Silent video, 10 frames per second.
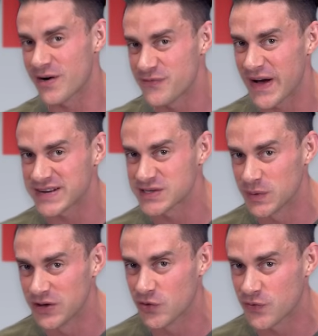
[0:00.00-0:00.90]
effects that
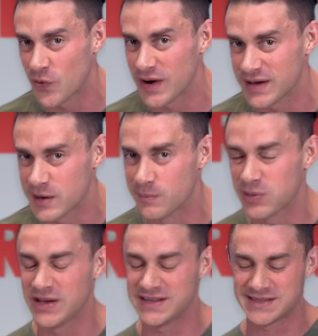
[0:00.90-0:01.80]
we look for in
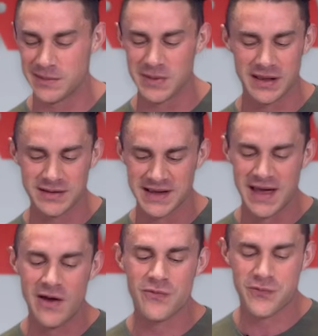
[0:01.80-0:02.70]
complete
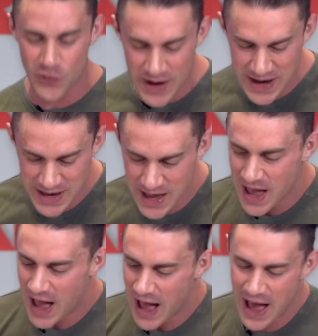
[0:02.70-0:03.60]
stimulant-free
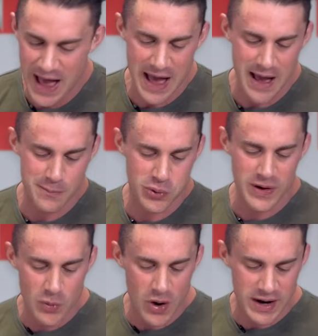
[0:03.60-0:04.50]

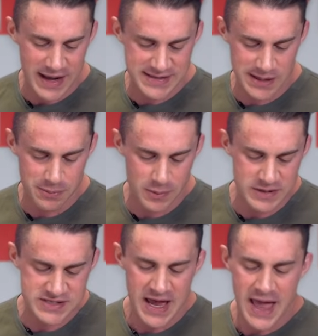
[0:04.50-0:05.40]
pre-workout
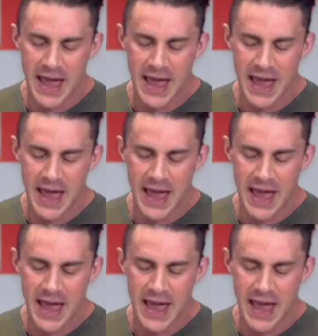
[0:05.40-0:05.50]
supplements.